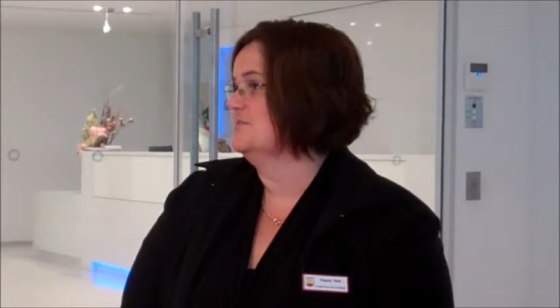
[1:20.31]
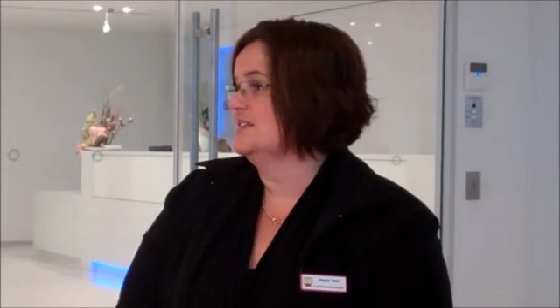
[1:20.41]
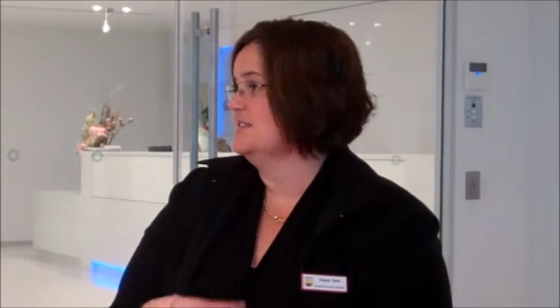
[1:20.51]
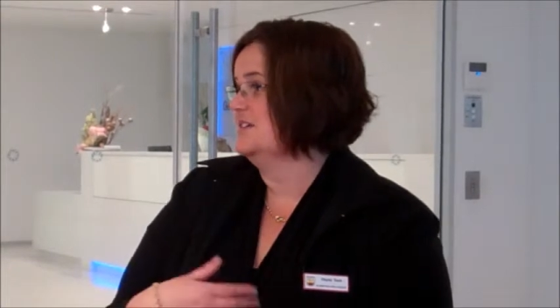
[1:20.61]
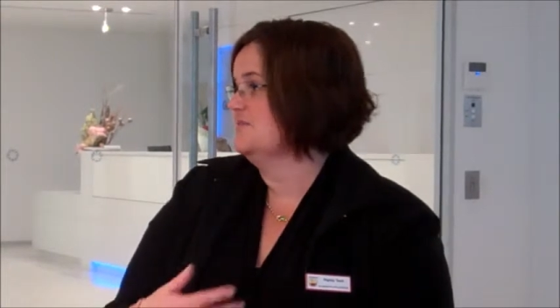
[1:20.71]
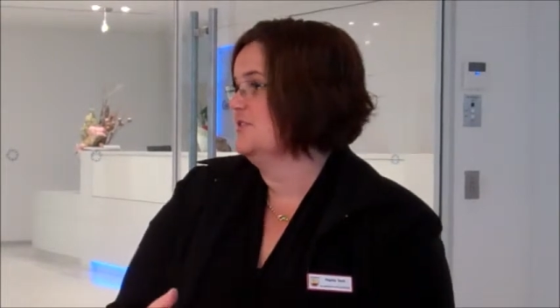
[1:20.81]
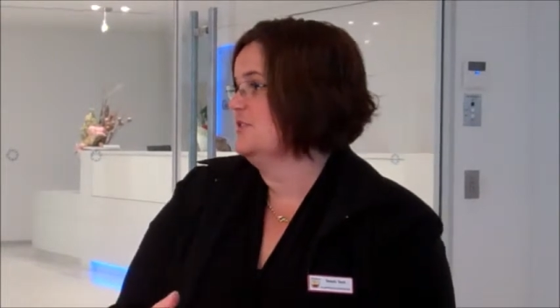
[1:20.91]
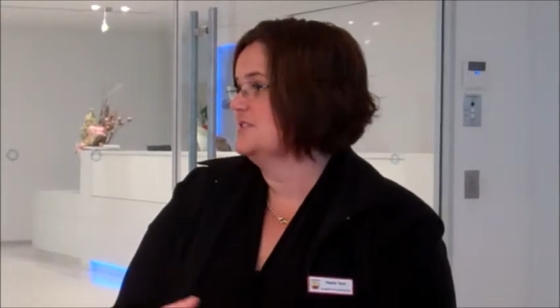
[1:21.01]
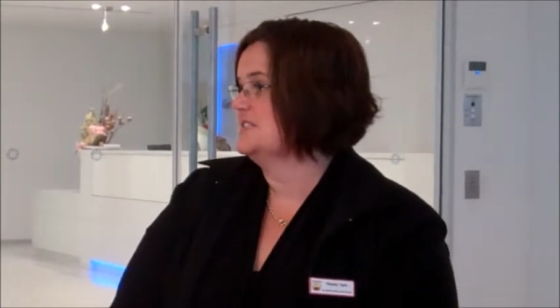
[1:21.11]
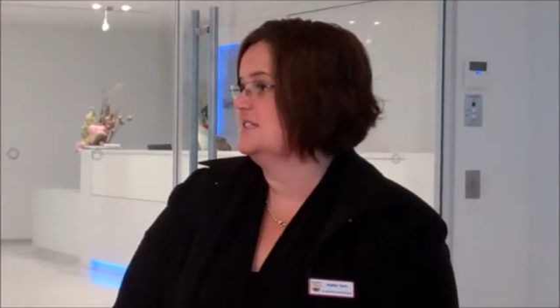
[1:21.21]
that they've
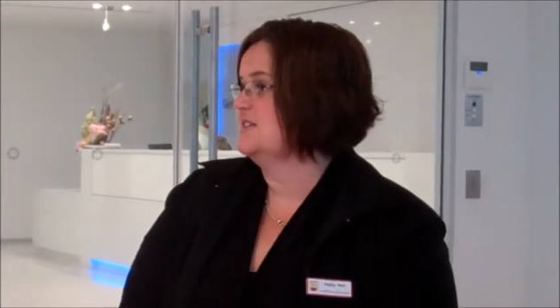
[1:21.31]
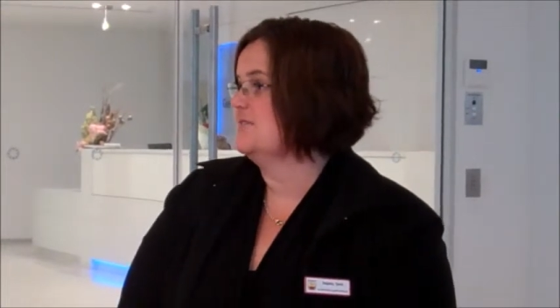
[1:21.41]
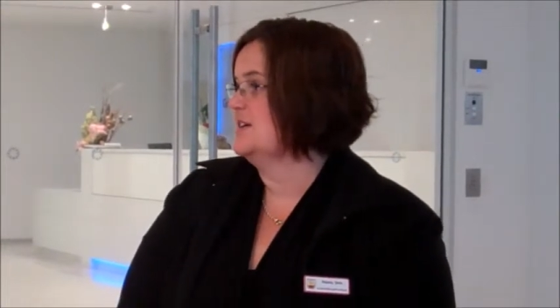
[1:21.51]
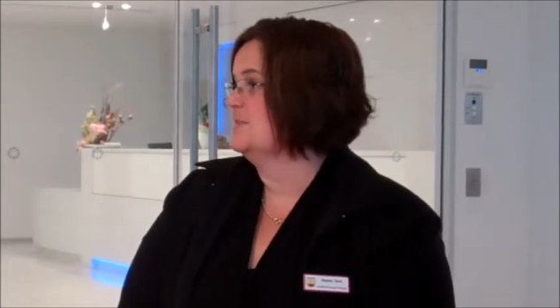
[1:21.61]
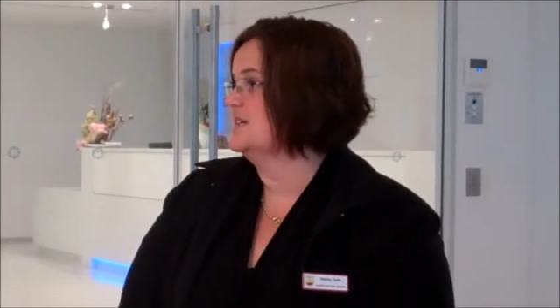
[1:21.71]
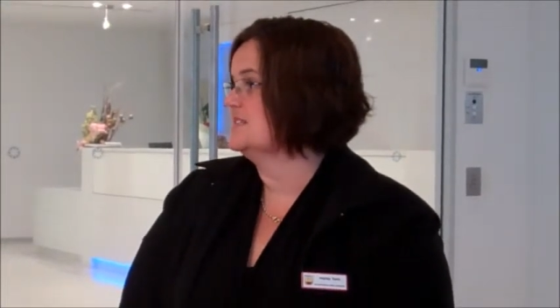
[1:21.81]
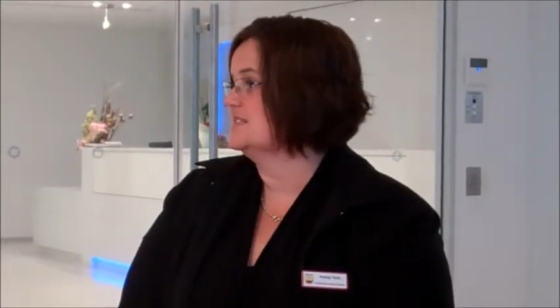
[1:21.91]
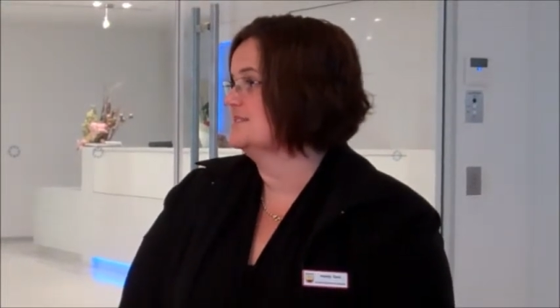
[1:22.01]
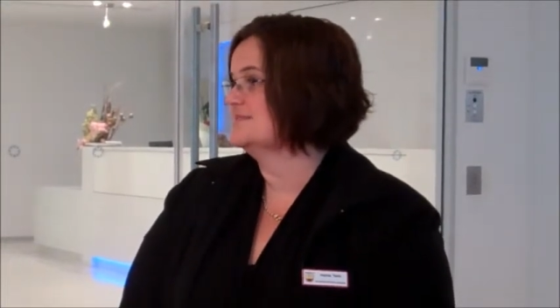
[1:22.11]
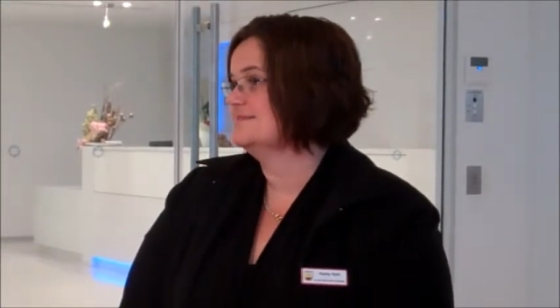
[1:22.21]
noticed in their families,
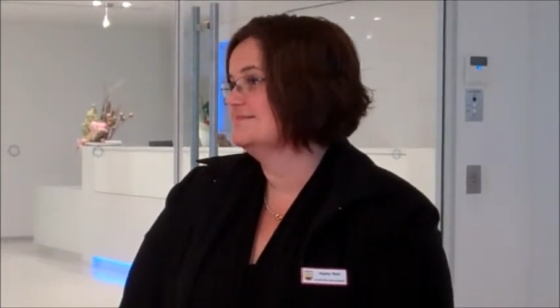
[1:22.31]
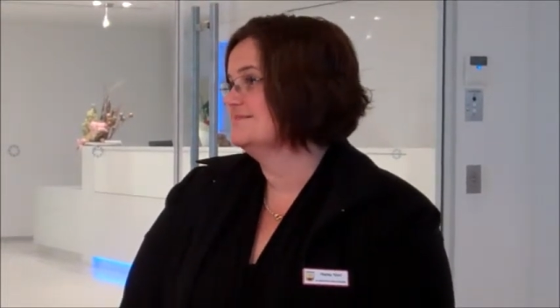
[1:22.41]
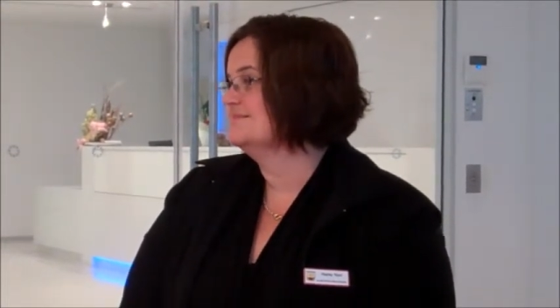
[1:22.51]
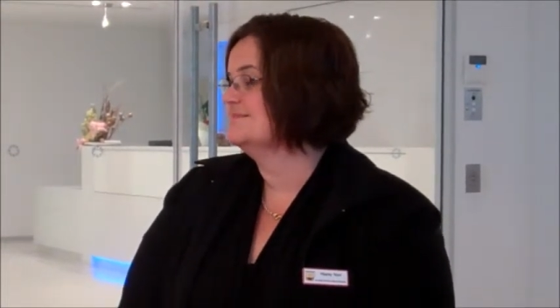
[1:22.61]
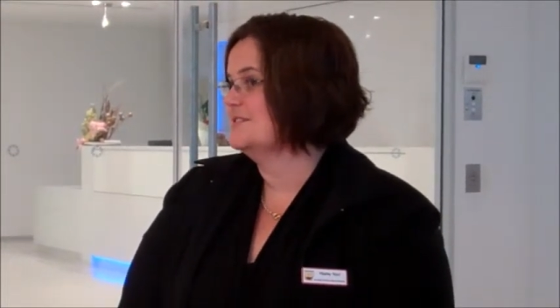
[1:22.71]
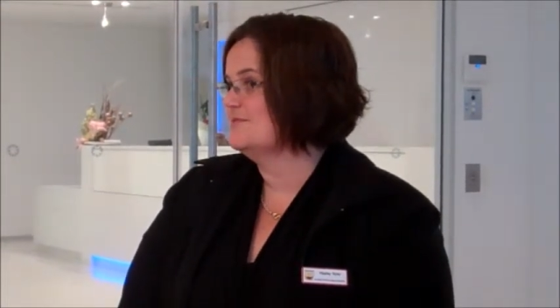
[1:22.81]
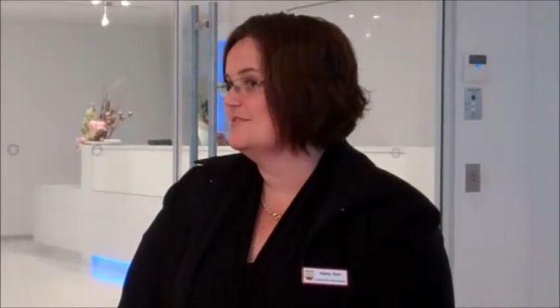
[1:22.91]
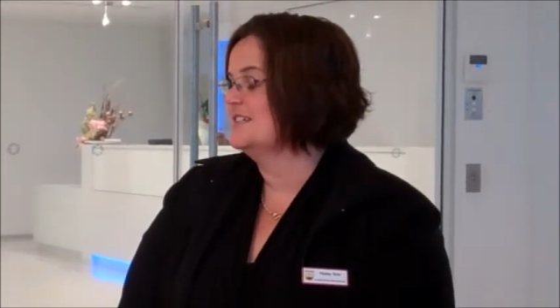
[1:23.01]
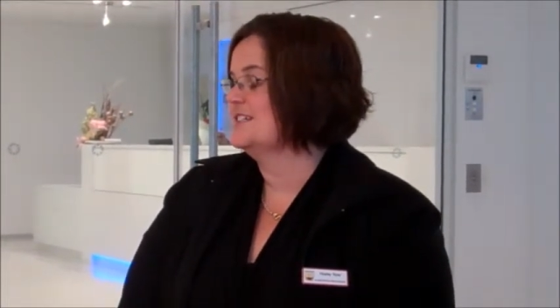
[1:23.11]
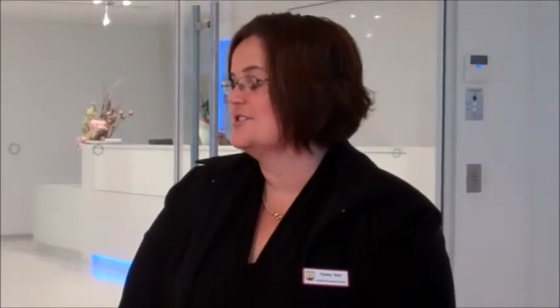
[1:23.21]
and
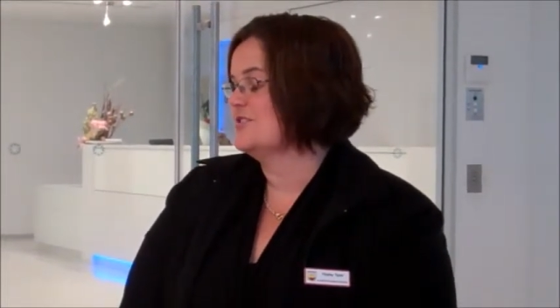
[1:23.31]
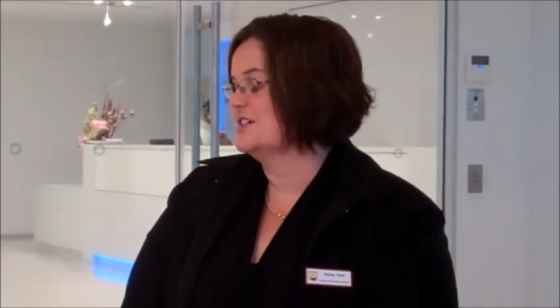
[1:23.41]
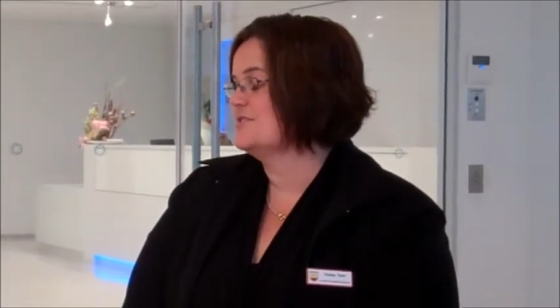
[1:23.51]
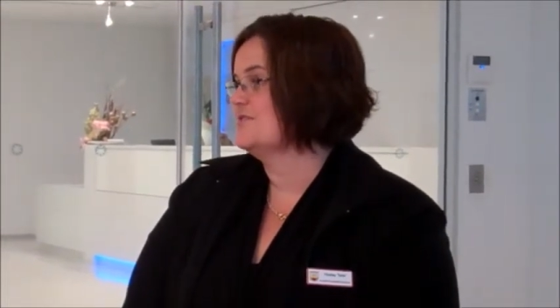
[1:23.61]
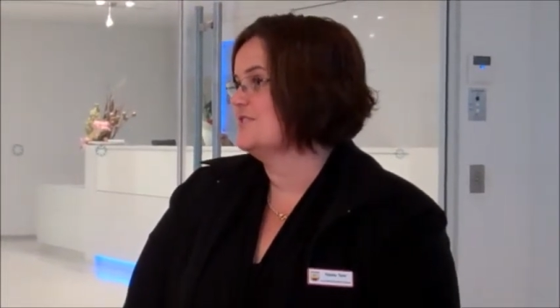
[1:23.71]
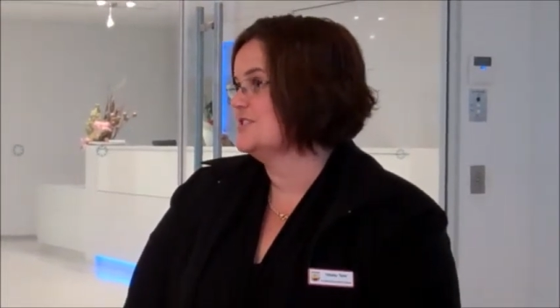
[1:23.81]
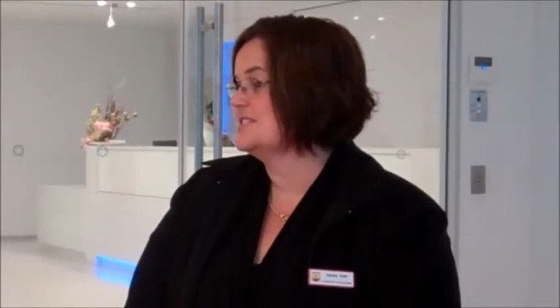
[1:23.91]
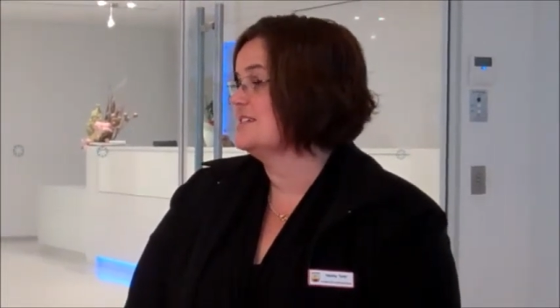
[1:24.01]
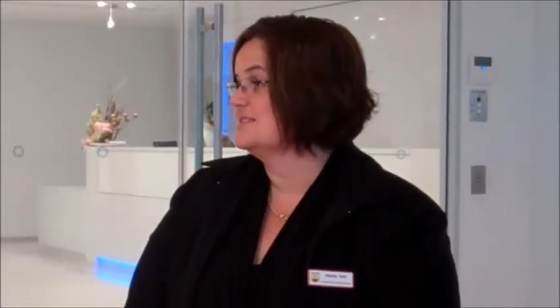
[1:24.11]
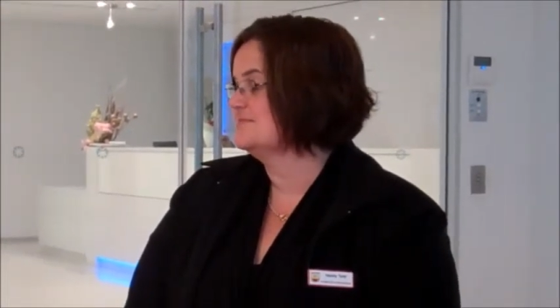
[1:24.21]
we're really trying to reverse
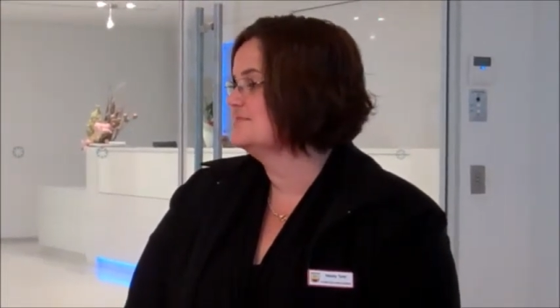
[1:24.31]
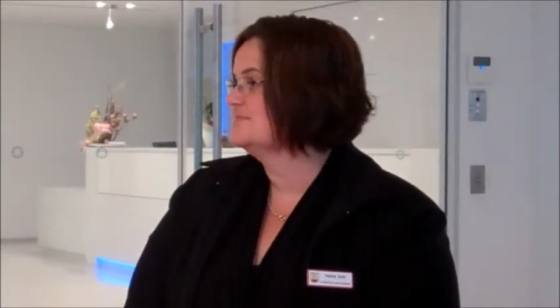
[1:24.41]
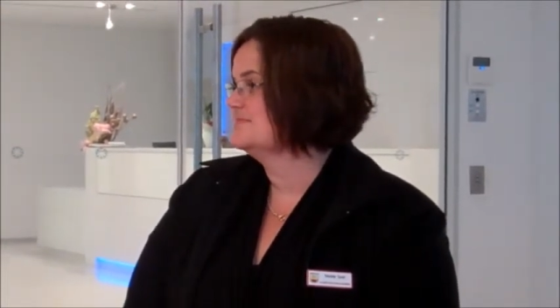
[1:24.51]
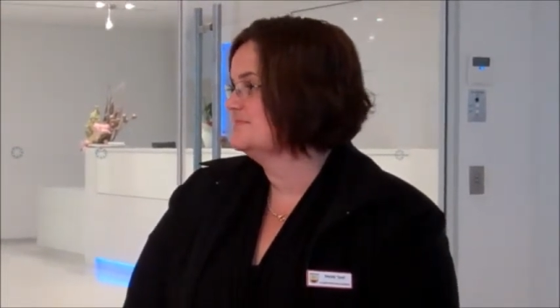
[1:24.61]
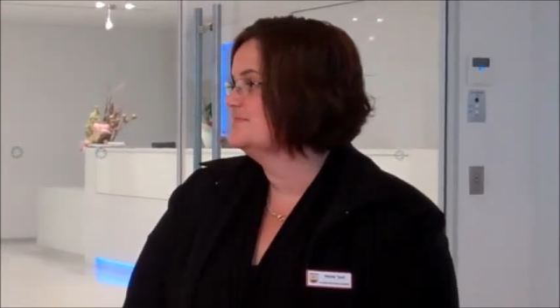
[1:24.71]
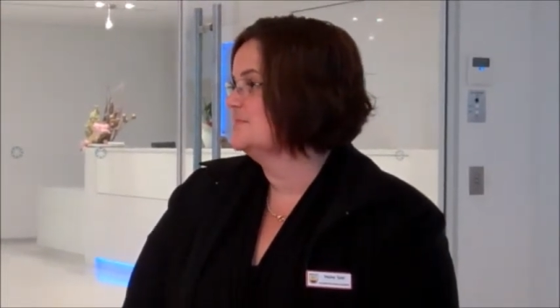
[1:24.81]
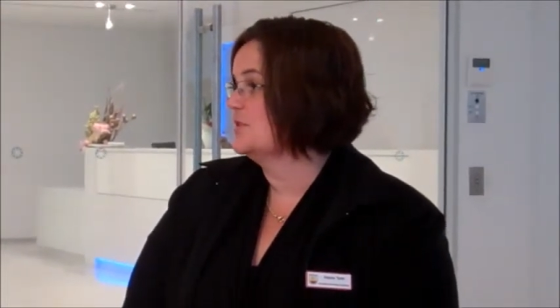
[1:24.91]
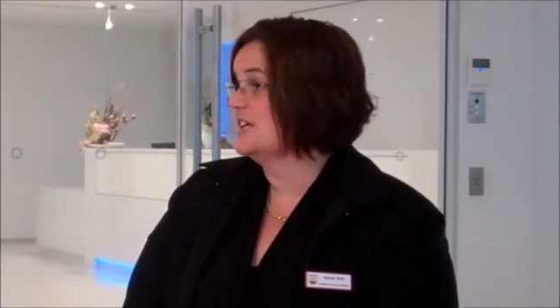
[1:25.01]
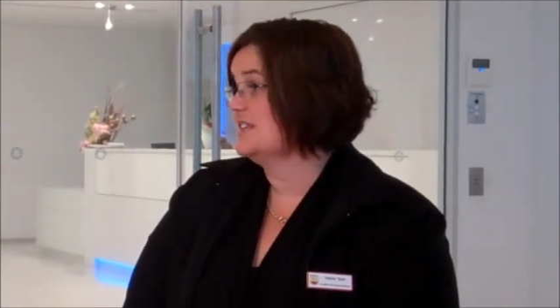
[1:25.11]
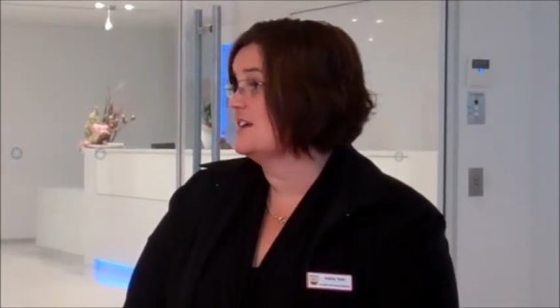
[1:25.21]
that.
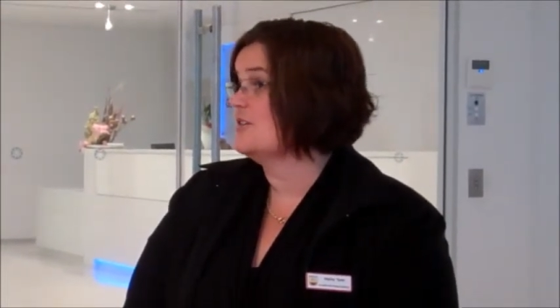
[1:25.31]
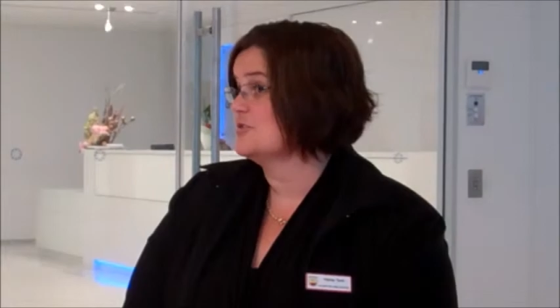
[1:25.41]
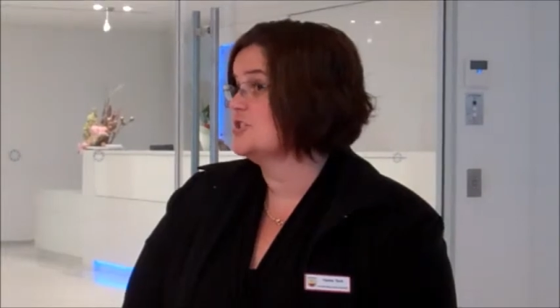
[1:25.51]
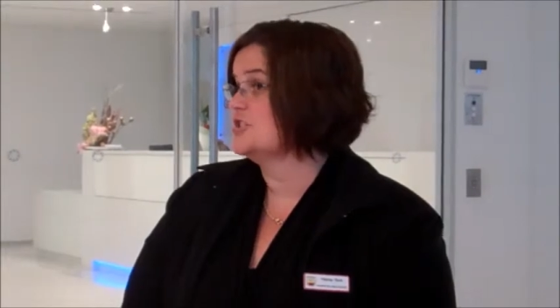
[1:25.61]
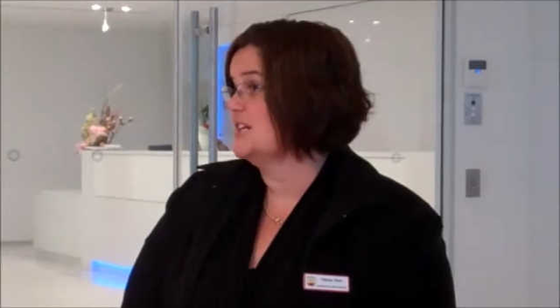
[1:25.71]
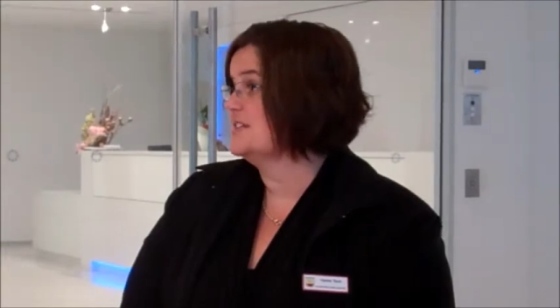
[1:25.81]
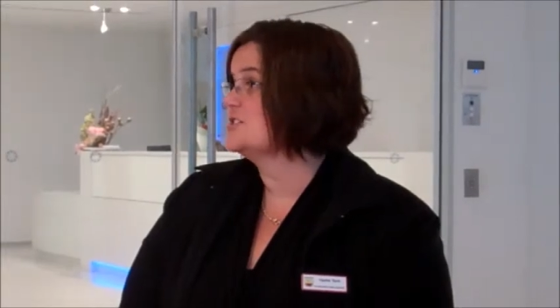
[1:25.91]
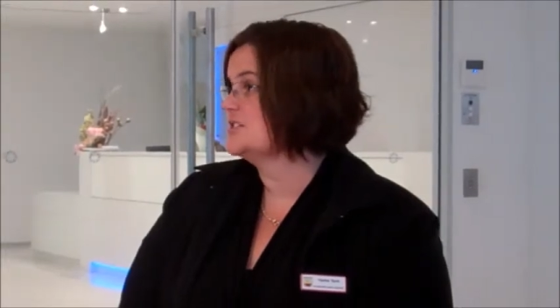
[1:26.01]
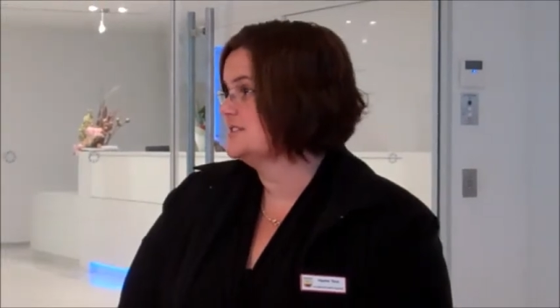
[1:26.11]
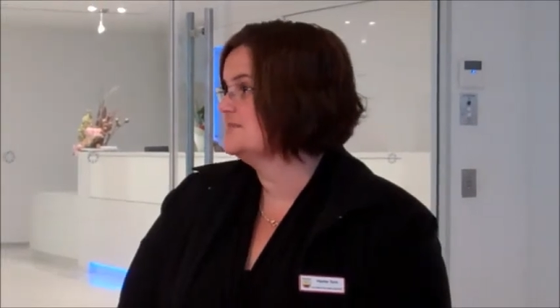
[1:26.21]
get that culture
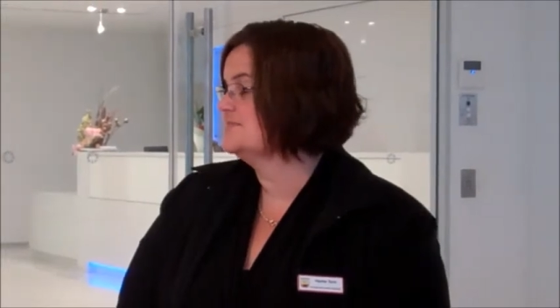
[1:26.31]
changed.